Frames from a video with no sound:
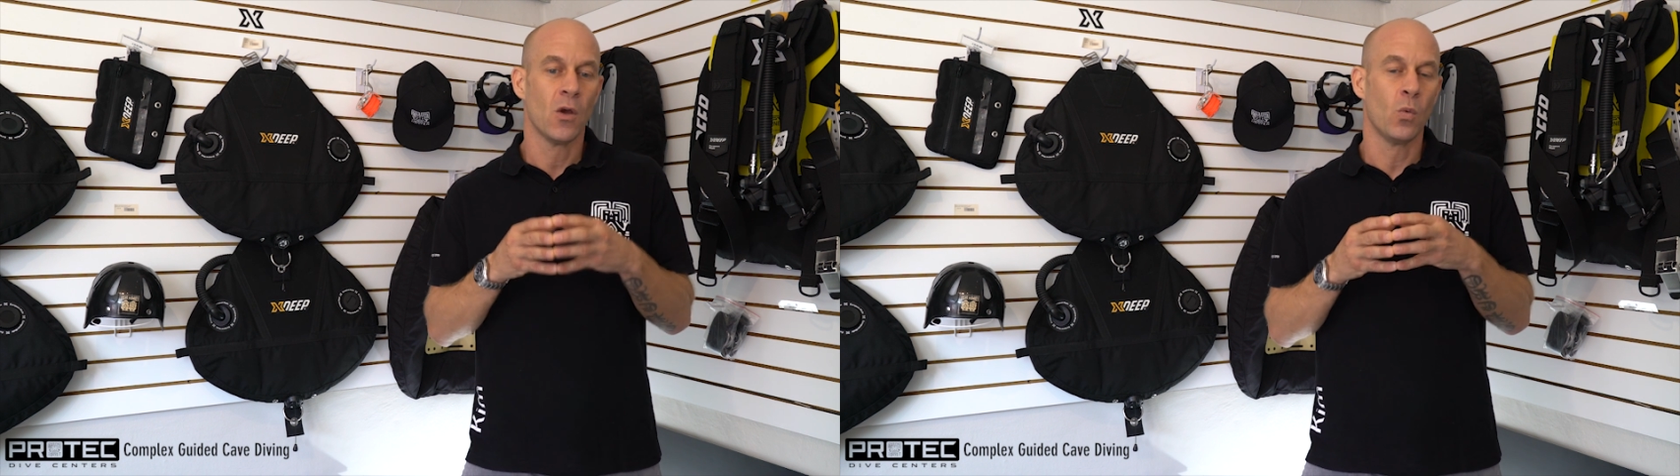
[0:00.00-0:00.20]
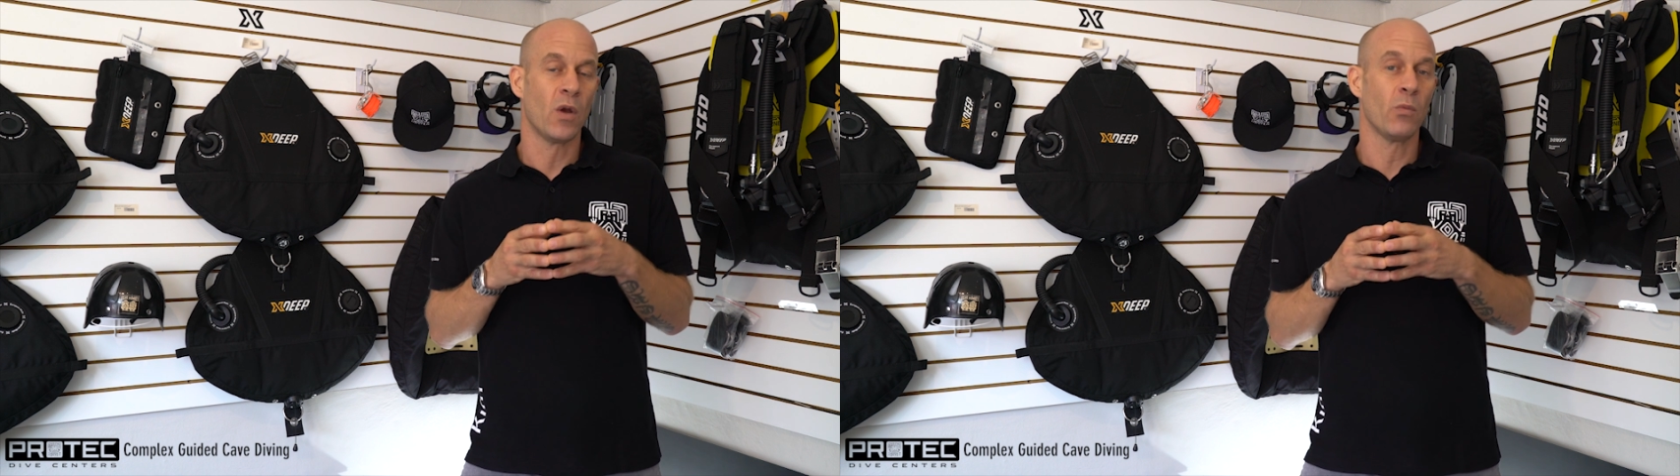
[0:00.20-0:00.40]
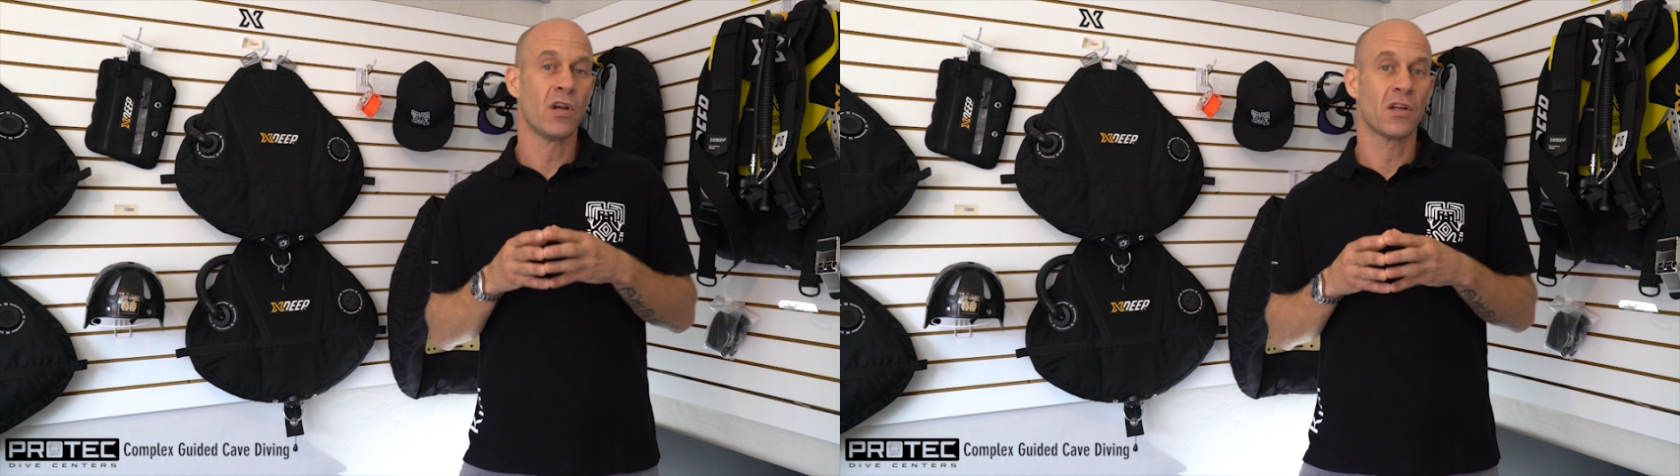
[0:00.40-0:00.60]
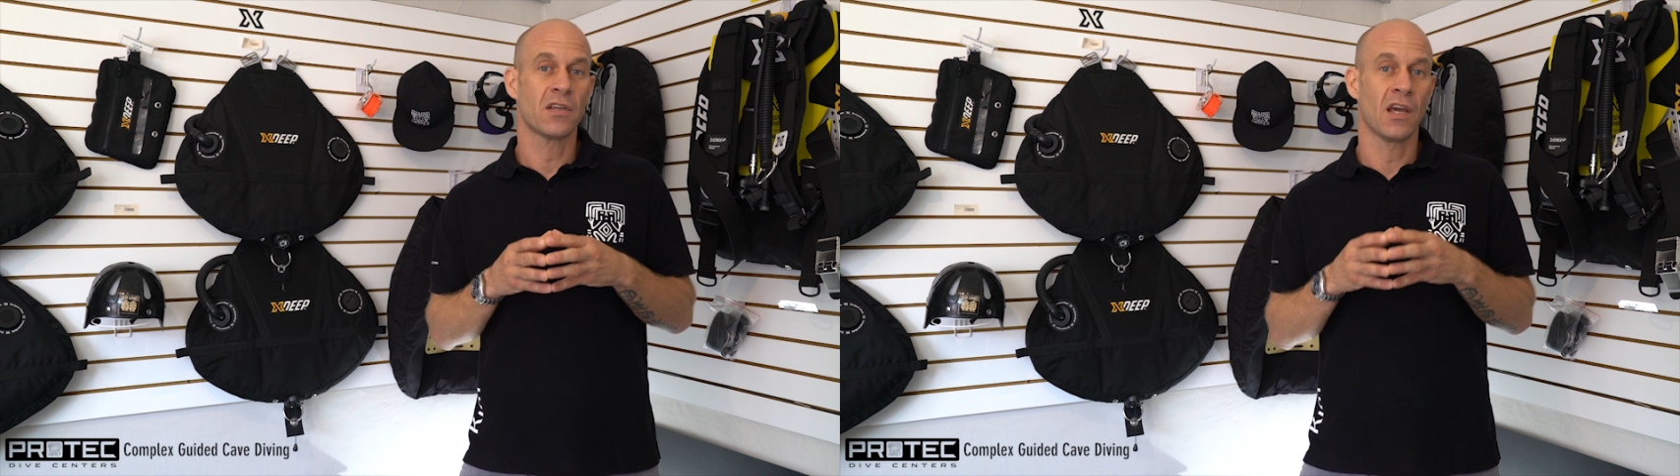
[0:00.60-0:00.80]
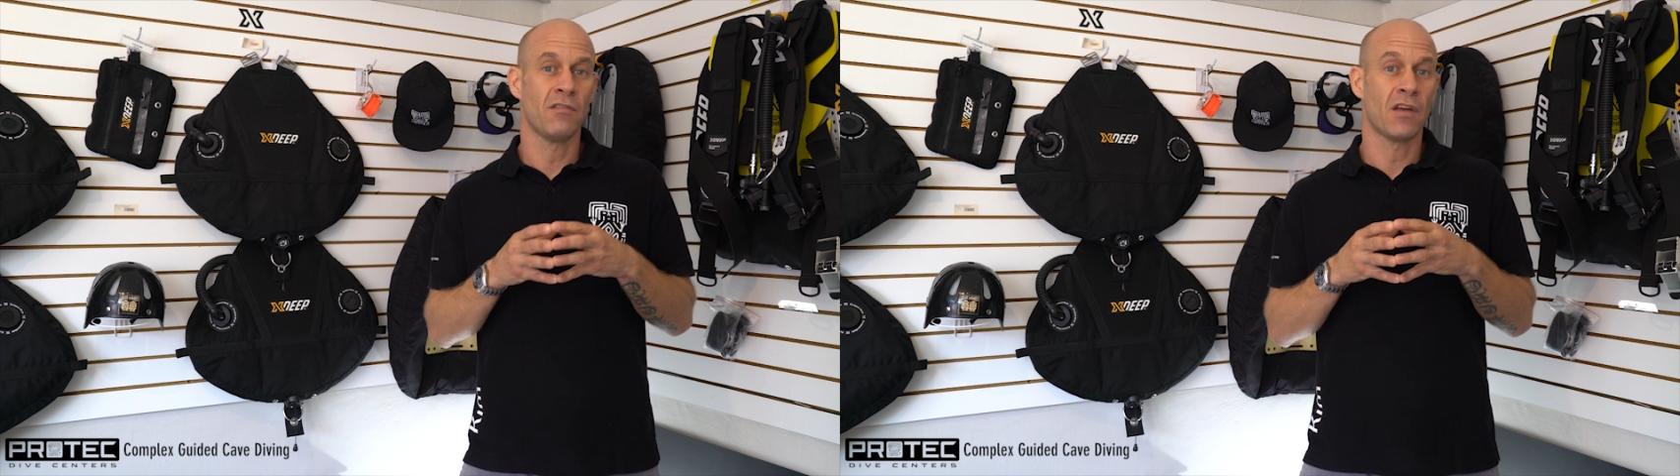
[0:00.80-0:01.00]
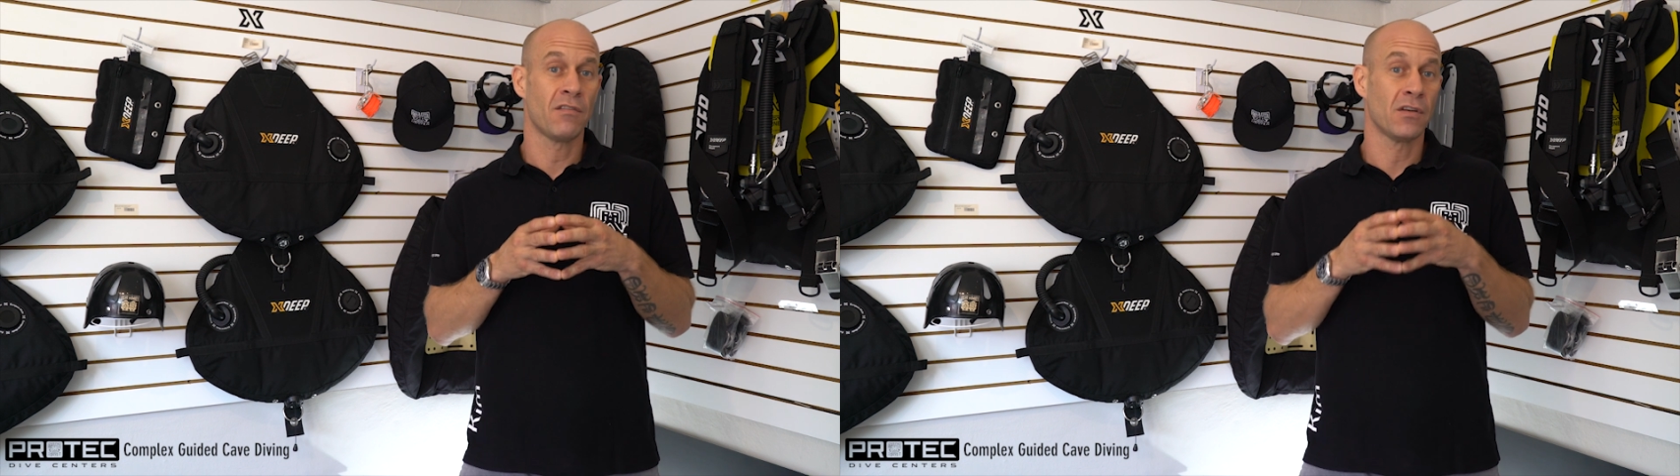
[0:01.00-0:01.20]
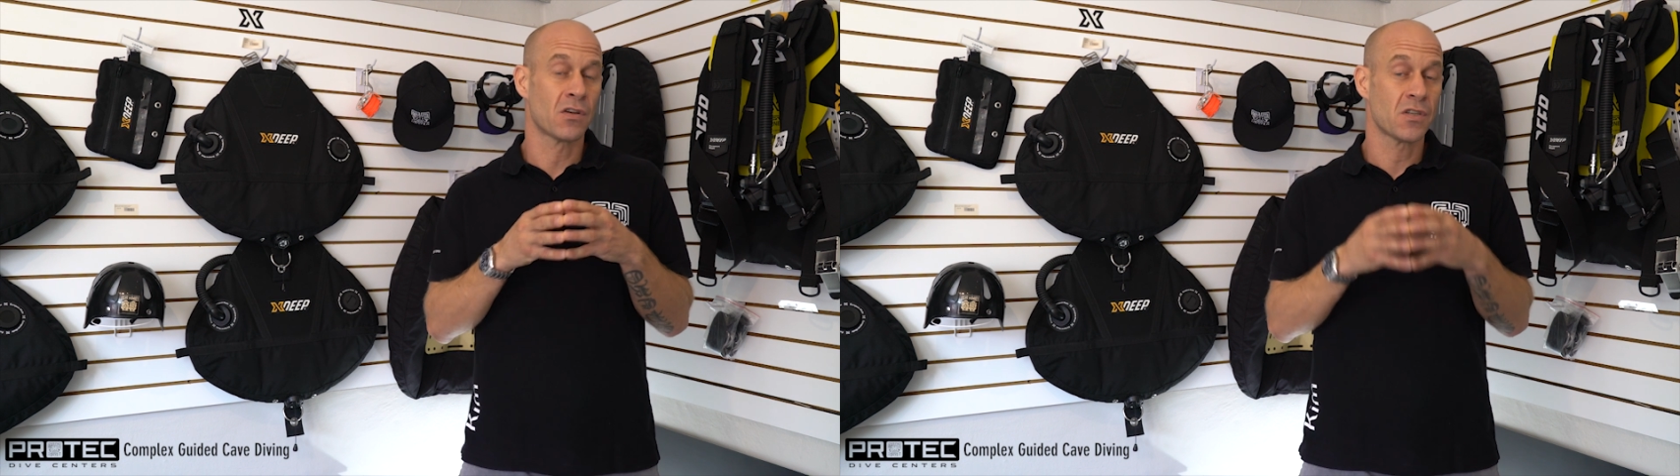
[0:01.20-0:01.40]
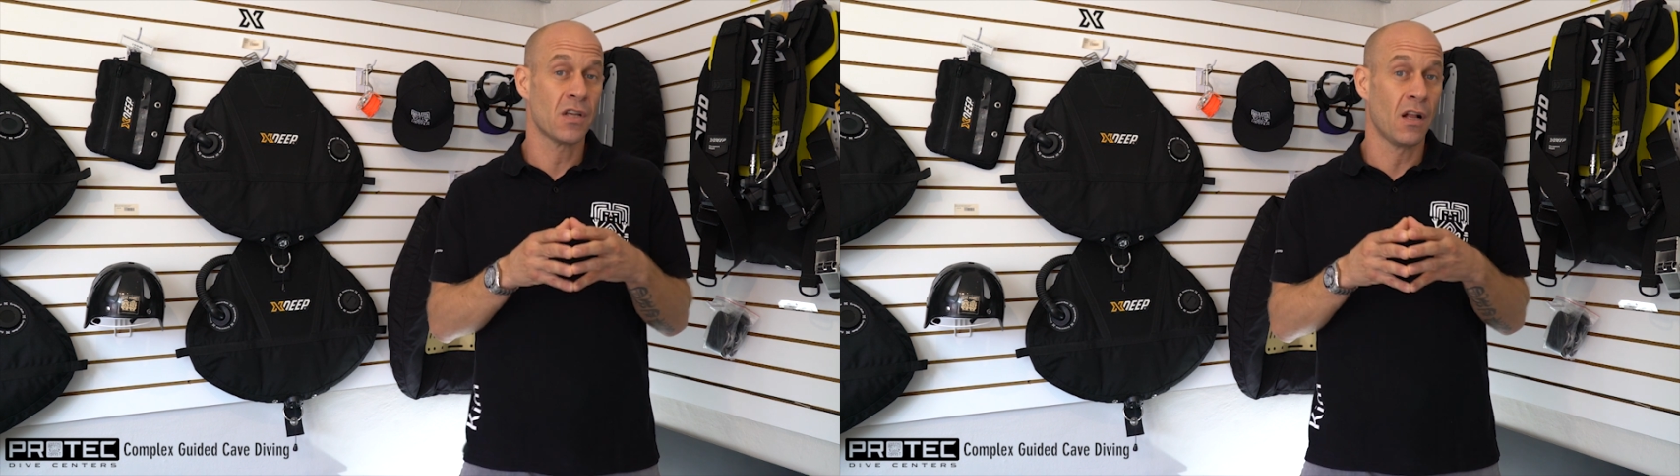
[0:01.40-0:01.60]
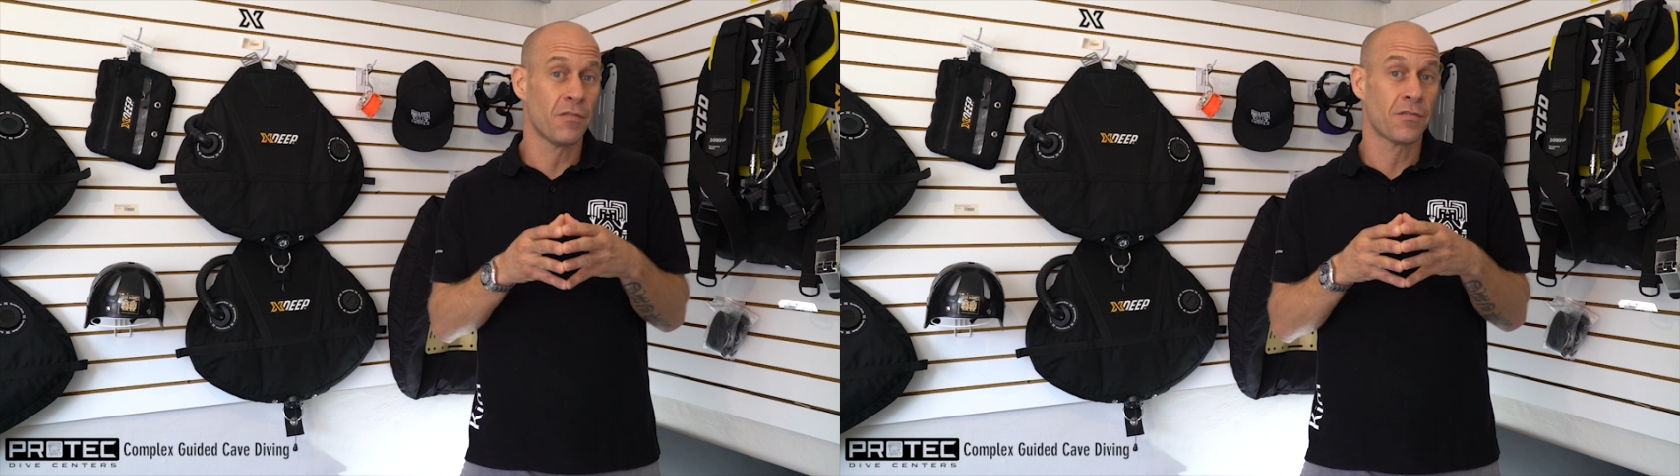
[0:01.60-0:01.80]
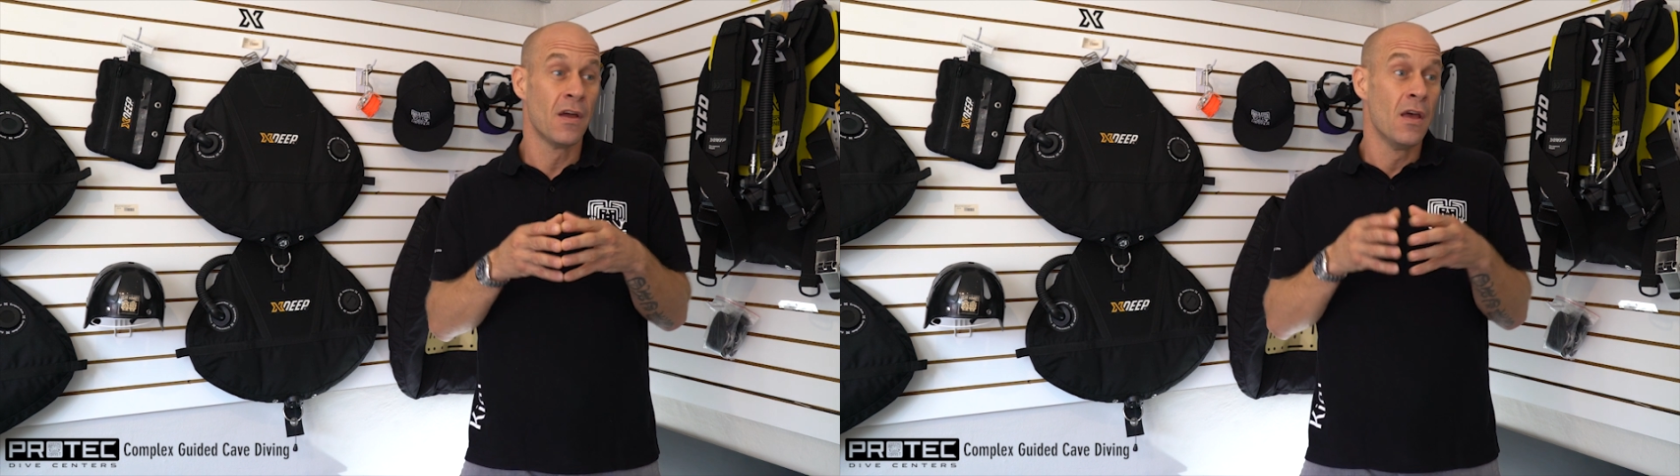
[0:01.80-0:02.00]
When we're not cave diving
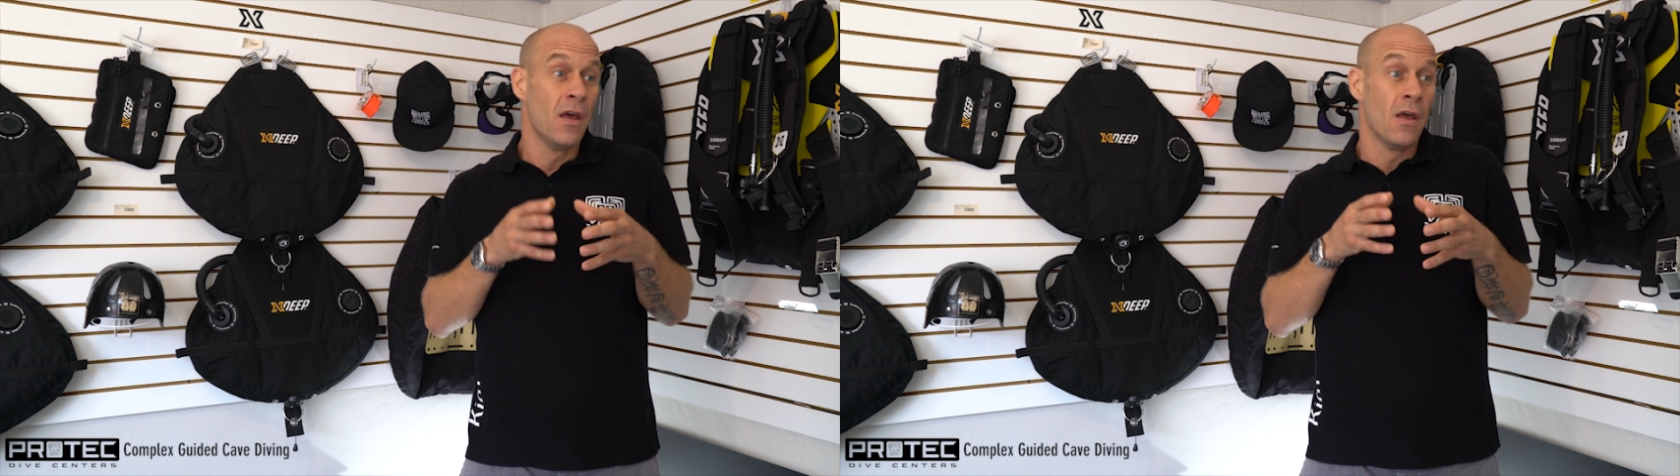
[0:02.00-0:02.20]
ourselves,